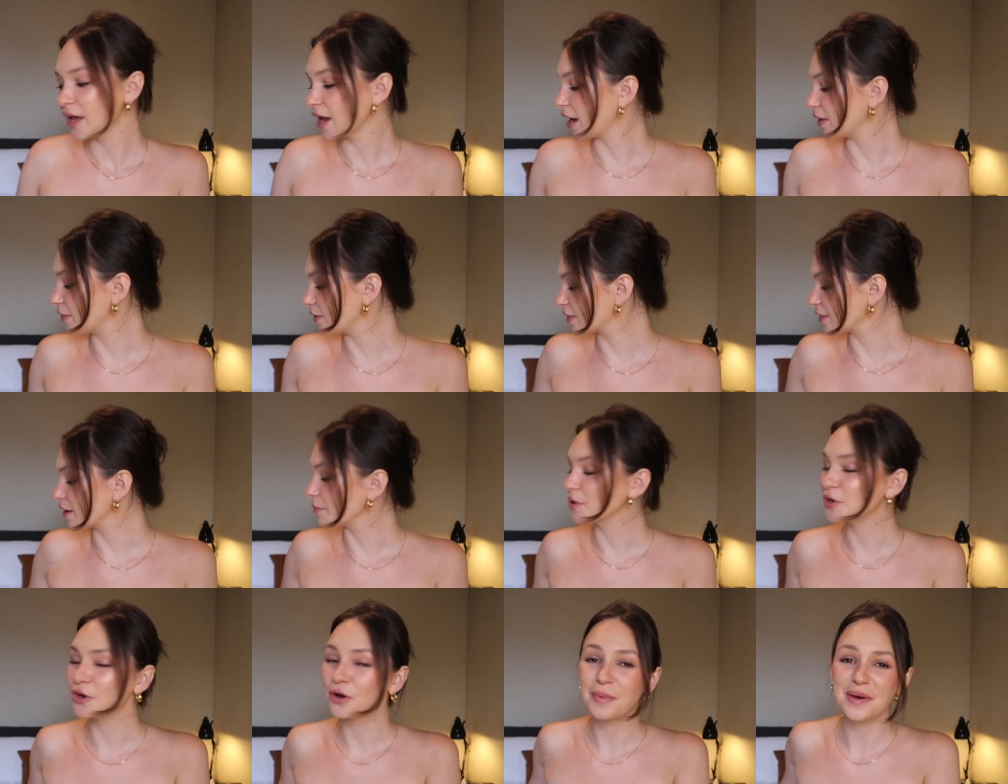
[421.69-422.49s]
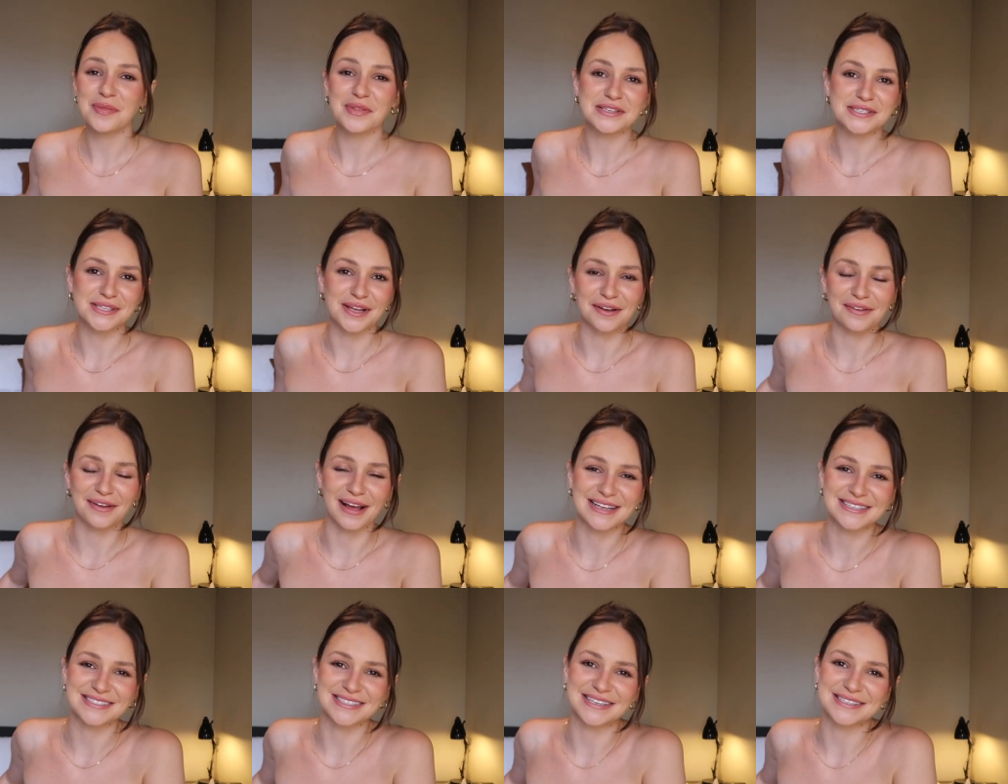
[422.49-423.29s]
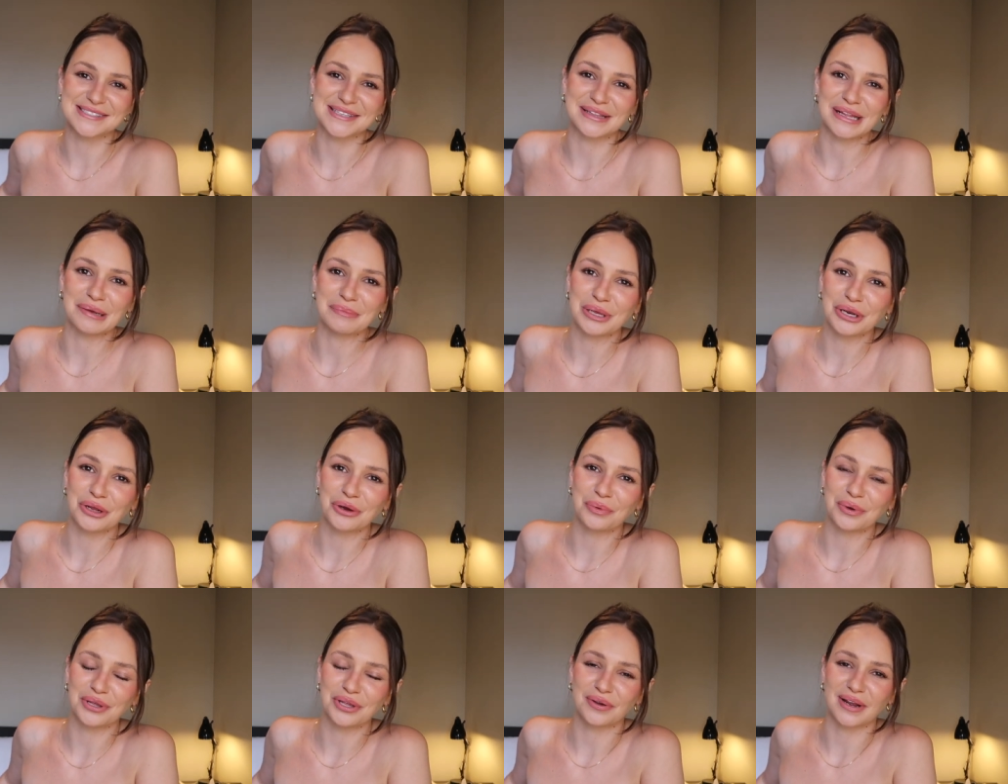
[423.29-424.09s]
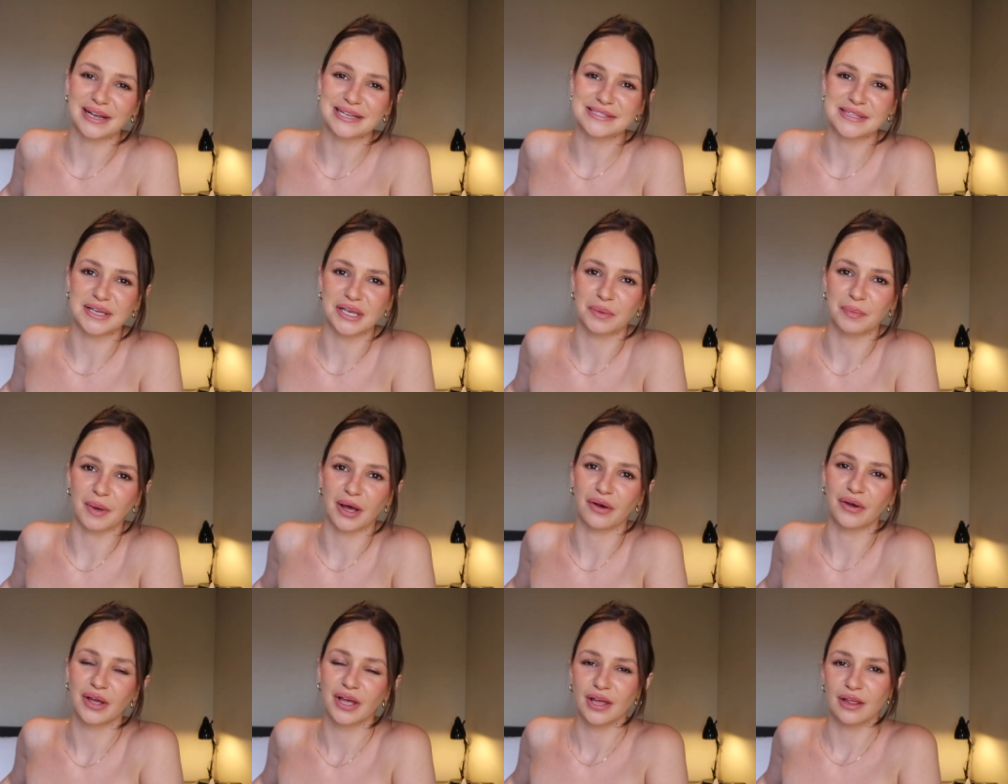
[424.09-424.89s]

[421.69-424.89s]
And then let me know about the sunglasses, and let me know what you guys think about